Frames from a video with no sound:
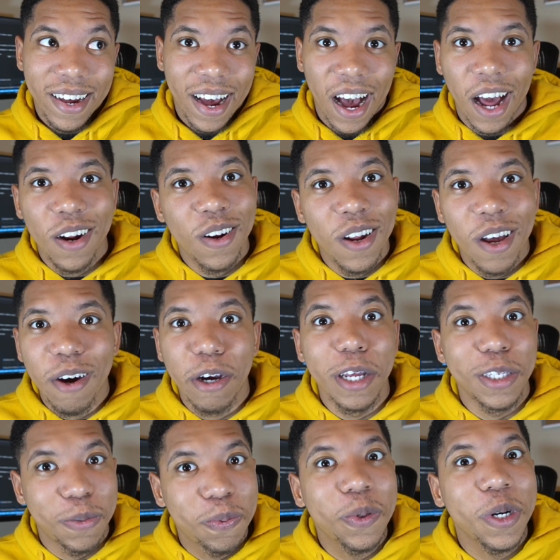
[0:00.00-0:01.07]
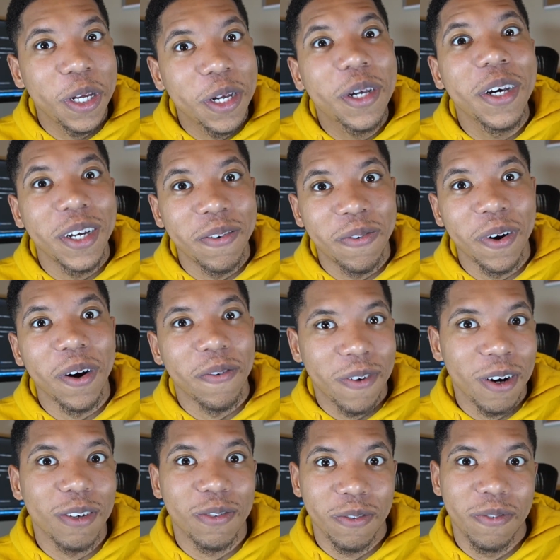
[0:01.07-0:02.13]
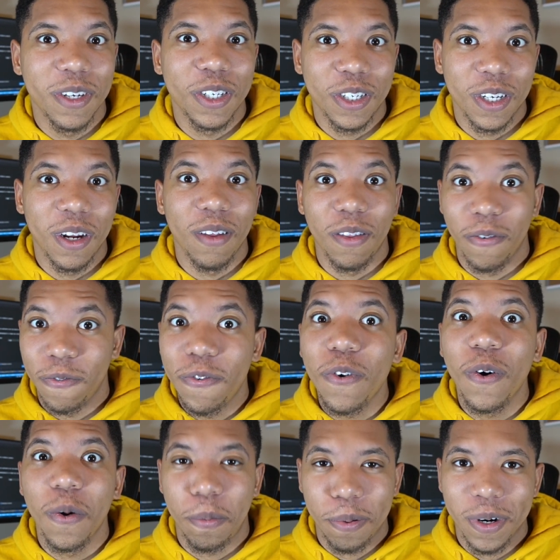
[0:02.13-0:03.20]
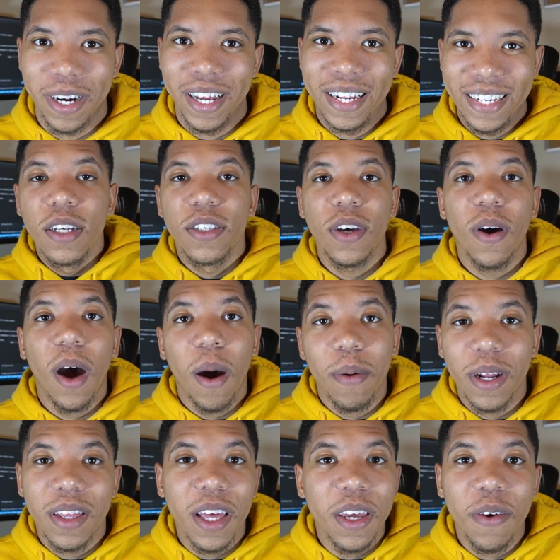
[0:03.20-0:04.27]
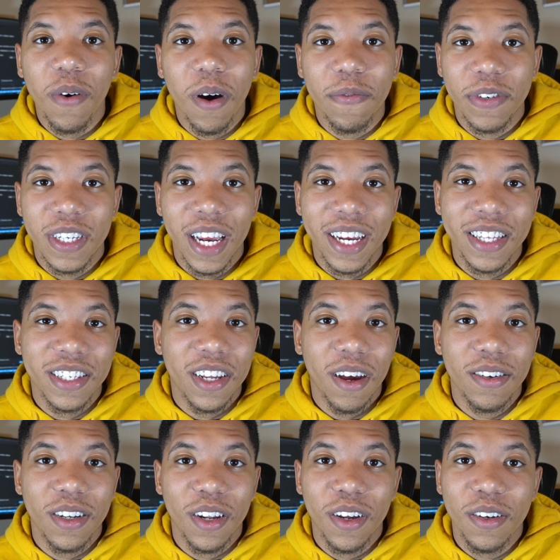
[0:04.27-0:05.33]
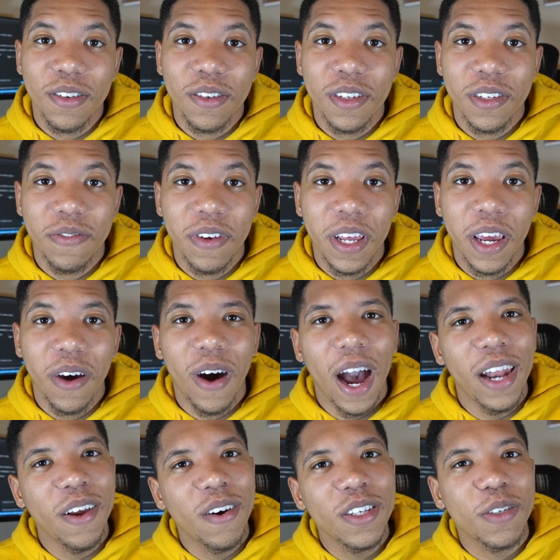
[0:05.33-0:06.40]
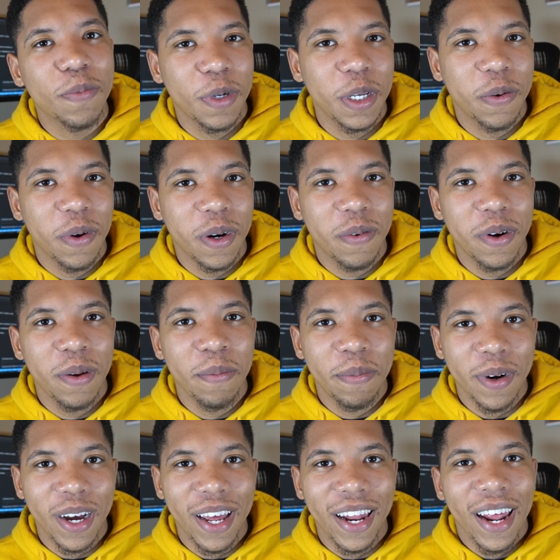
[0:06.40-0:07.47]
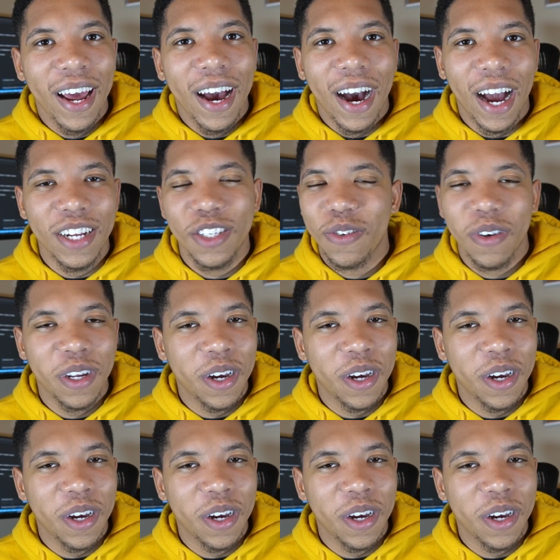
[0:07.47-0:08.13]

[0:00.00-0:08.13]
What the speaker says: I don't know, it's pretty good for a first revision of the full print. So I want to thank you all for taking the time to look through this video. I know it's a pretty quick one, but I just want to